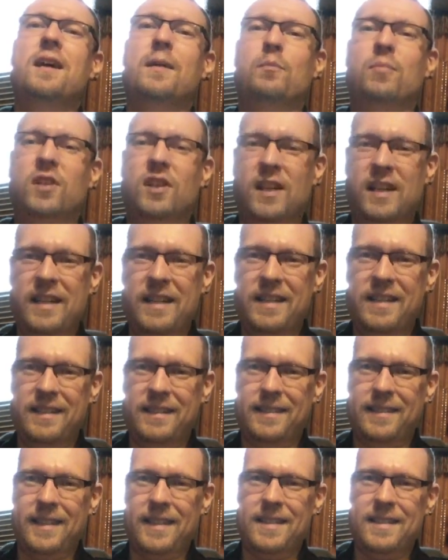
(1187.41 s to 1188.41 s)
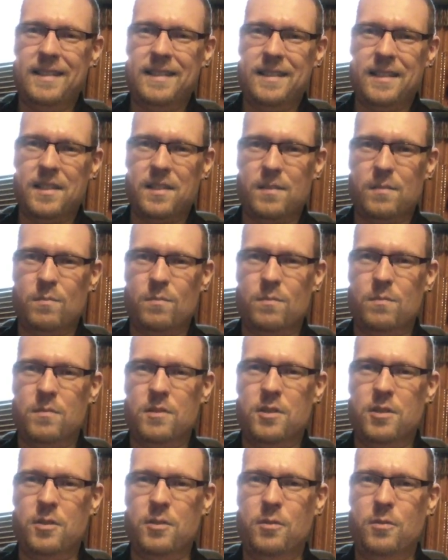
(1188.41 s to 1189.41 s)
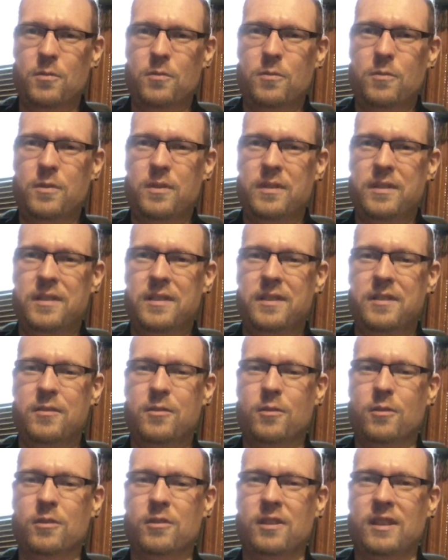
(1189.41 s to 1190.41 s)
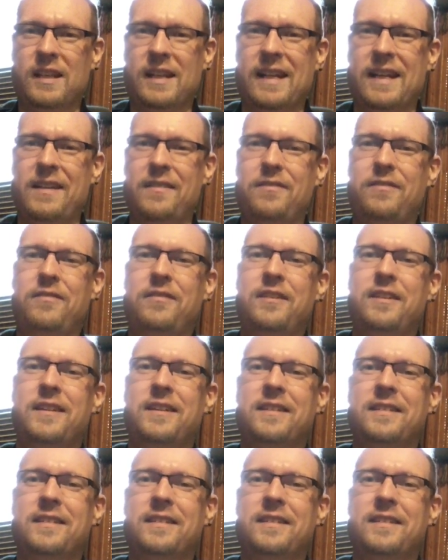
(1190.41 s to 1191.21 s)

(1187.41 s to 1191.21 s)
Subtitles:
applying Satanism to your life,